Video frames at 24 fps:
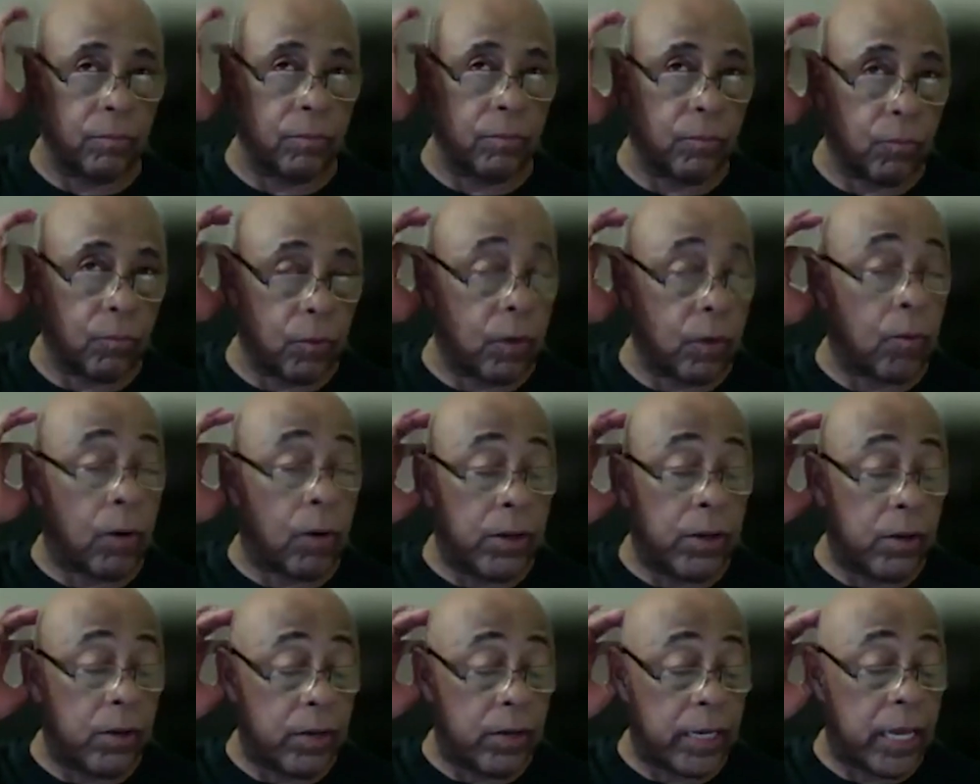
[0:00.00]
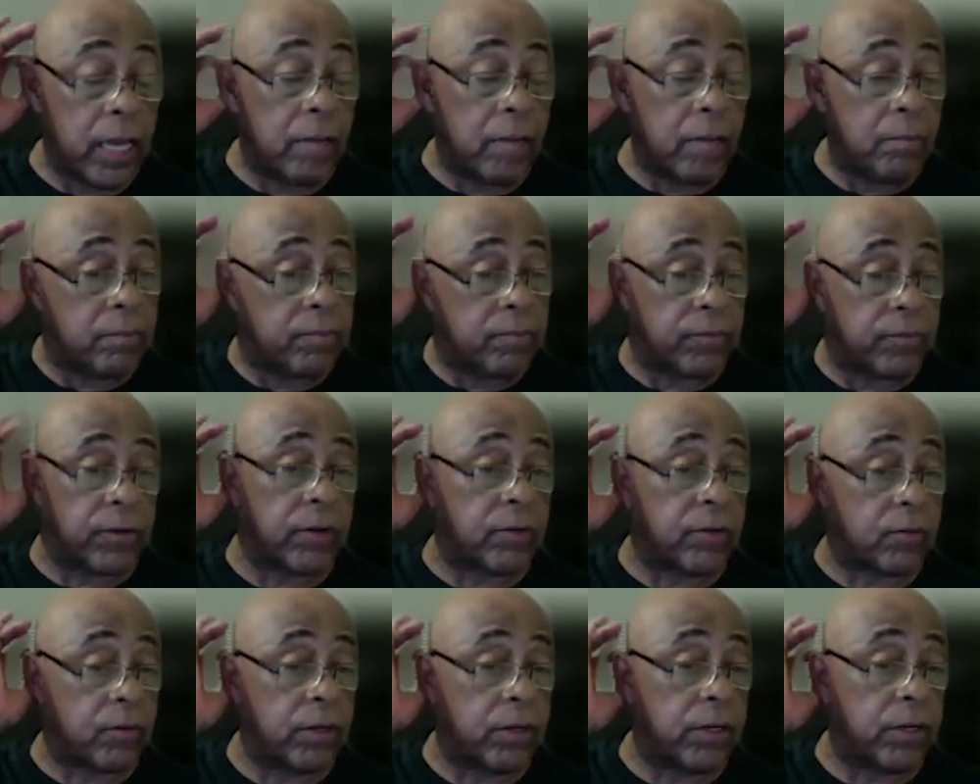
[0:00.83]
where were you again for the
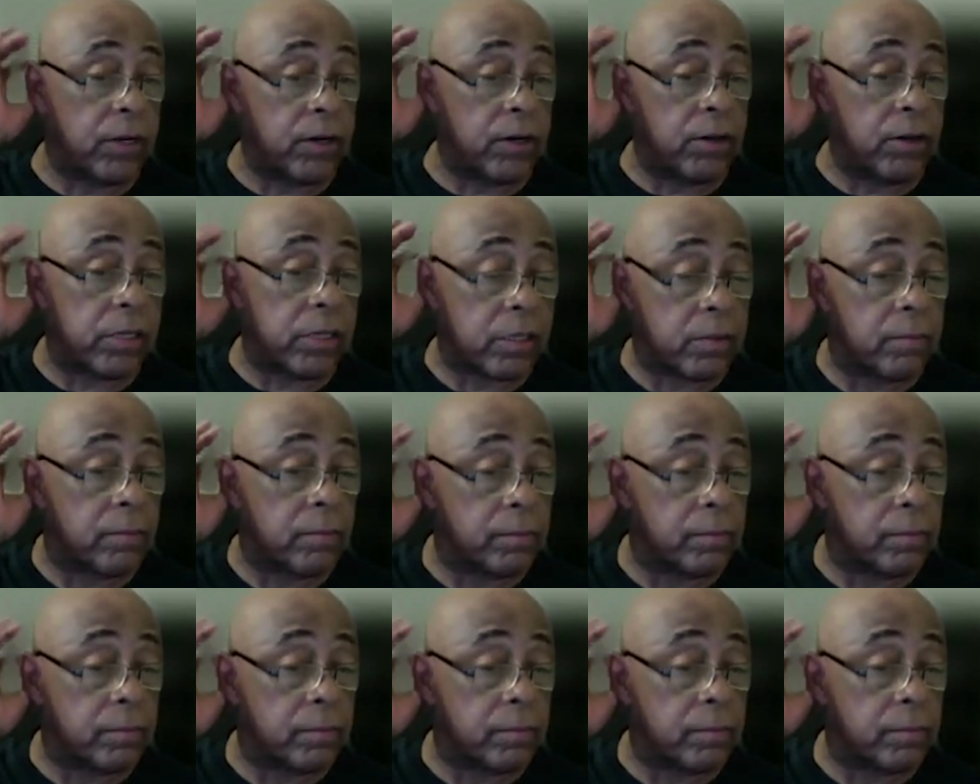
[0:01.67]
3 years?